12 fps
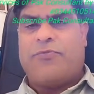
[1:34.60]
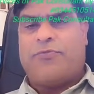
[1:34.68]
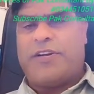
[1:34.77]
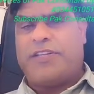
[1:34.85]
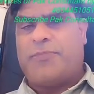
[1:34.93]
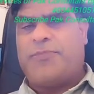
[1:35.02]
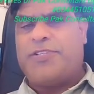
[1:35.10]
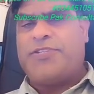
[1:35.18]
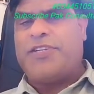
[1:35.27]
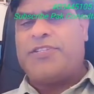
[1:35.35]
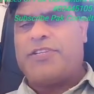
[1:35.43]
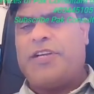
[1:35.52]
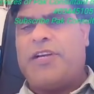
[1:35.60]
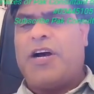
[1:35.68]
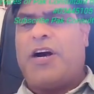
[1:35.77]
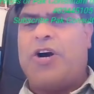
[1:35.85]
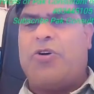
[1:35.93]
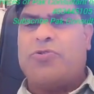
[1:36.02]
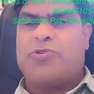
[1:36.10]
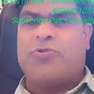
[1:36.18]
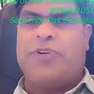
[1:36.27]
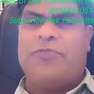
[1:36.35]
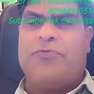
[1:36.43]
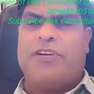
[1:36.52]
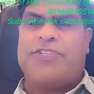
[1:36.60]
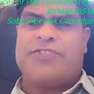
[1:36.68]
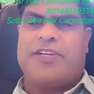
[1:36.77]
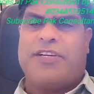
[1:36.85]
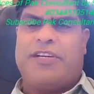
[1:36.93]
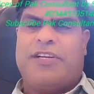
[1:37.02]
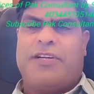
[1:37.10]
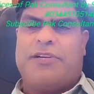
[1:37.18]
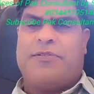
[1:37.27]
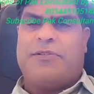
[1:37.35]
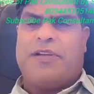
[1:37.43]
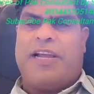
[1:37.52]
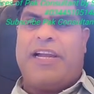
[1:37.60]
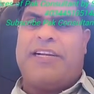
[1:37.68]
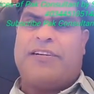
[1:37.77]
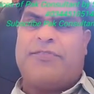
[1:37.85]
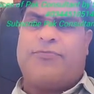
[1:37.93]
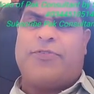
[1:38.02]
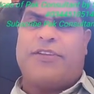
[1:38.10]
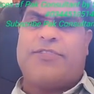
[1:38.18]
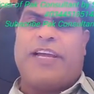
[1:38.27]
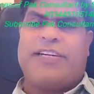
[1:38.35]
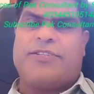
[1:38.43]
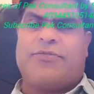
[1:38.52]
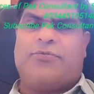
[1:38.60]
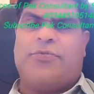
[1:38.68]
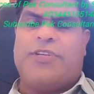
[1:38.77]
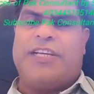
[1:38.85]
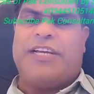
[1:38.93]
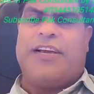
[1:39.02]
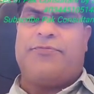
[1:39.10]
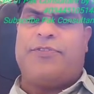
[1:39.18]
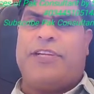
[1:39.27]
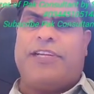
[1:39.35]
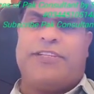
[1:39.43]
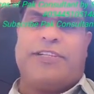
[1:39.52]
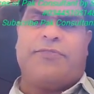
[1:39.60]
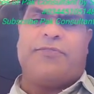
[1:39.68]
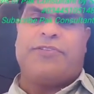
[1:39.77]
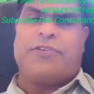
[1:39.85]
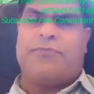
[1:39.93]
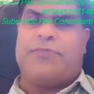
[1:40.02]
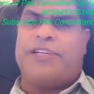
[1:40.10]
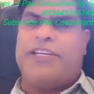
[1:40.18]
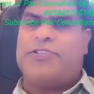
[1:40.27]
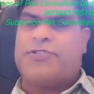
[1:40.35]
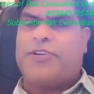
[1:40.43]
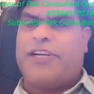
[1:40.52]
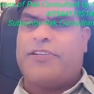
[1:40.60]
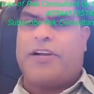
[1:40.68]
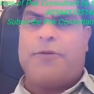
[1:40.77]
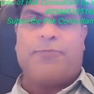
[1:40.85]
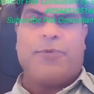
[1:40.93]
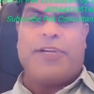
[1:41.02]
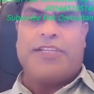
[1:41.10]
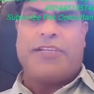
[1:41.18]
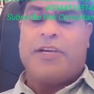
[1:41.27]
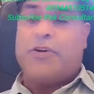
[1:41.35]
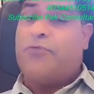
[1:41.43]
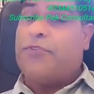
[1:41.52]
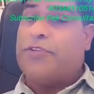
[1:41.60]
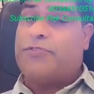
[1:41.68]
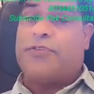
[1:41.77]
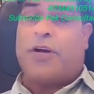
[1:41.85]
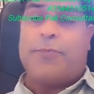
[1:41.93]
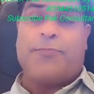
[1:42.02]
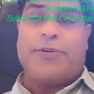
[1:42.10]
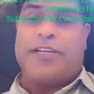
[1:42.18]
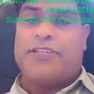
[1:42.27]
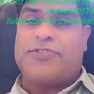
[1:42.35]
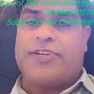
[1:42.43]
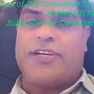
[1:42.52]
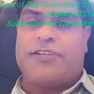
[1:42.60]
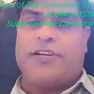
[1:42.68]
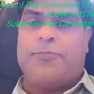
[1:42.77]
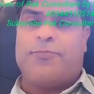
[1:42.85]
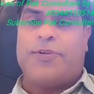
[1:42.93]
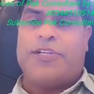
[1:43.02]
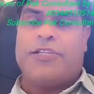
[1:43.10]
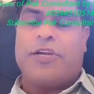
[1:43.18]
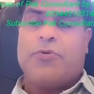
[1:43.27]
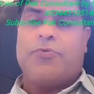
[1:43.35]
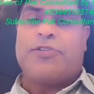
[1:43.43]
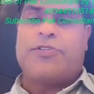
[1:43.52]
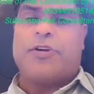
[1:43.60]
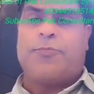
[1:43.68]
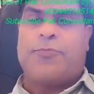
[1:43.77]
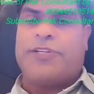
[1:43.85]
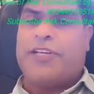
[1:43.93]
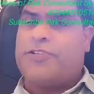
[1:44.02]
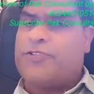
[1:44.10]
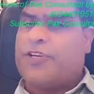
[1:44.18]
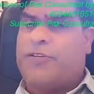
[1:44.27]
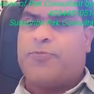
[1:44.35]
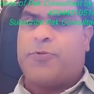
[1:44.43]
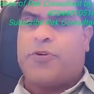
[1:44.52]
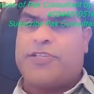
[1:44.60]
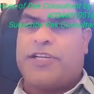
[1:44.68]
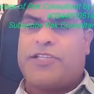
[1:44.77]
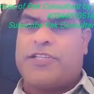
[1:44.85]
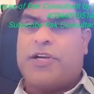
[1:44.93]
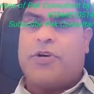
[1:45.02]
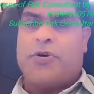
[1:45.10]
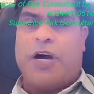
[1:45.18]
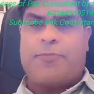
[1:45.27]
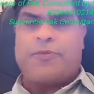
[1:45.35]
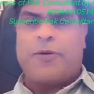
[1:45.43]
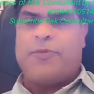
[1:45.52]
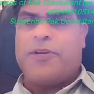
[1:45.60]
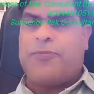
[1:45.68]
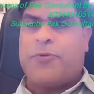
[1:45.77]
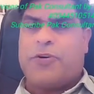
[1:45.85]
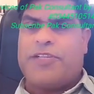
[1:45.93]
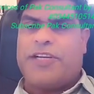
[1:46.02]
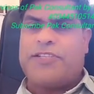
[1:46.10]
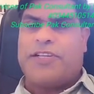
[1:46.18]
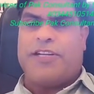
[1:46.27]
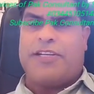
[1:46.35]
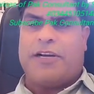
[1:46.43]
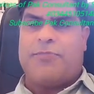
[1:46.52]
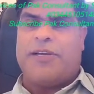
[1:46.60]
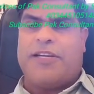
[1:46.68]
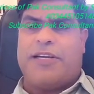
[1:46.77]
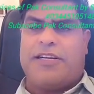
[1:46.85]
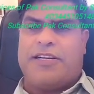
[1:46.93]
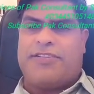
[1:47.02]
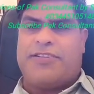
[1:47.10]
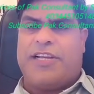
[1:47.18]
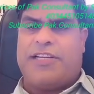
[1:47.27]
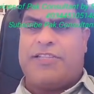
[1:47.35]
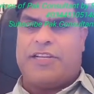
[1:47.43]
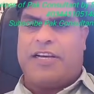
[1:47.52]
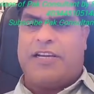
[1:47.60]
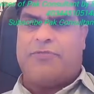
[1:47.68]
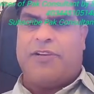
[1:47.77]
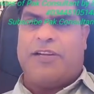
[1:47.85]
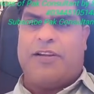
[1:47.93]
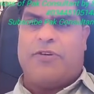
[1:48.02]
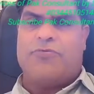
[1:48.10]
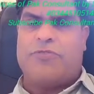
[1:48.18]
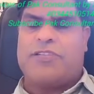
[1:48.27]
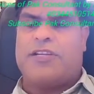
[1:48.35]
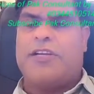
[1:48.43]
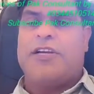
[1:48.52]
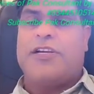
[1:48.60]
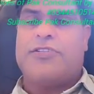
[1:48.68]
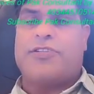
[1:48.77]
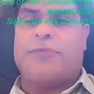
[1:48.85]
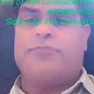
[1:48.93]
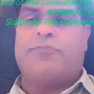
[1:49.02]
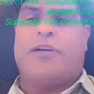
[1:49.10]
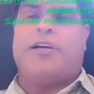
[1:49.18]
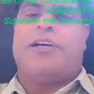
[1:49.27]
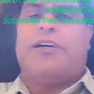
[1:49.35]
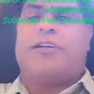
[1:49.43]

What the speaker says: for the business, how to invest. And for that, we affiliated with some real estate companies, with the top real estate companies, with top real estate projects, upcoming projects. In coming days, I will announce some